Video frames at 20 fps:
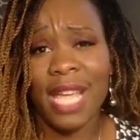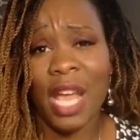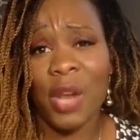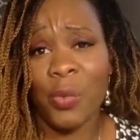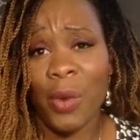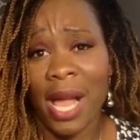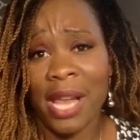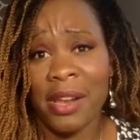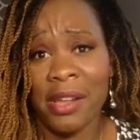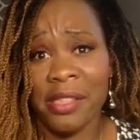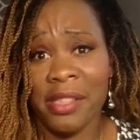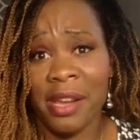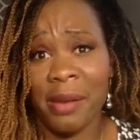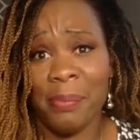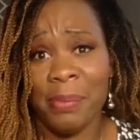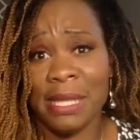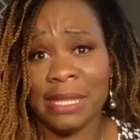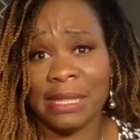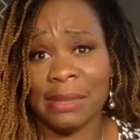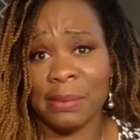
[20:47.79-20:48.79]
And while you're
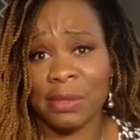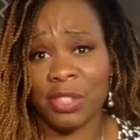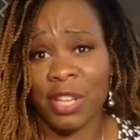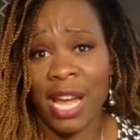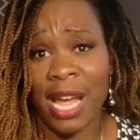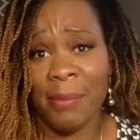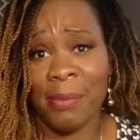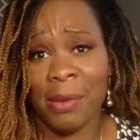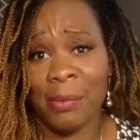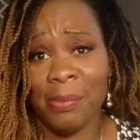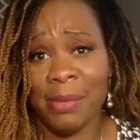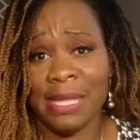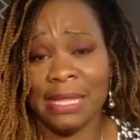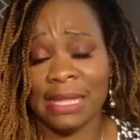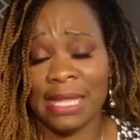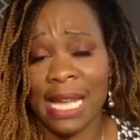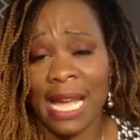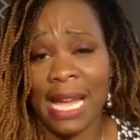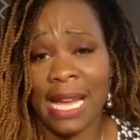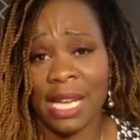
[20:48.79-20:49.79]
there, please subscribe and
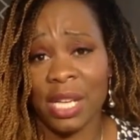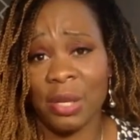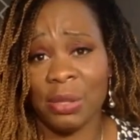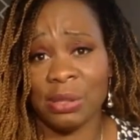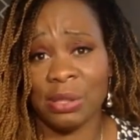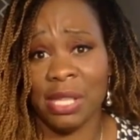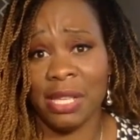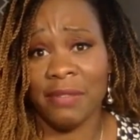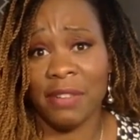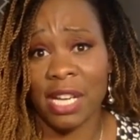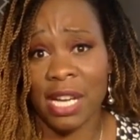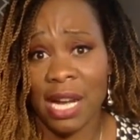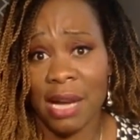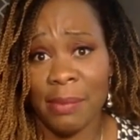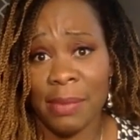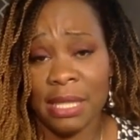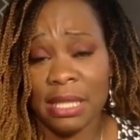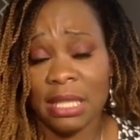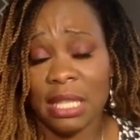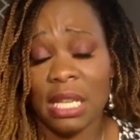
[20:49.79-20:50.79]
please like and also leave a
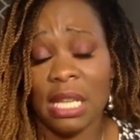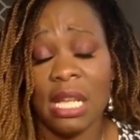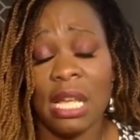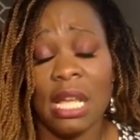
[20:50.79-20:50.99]
comment.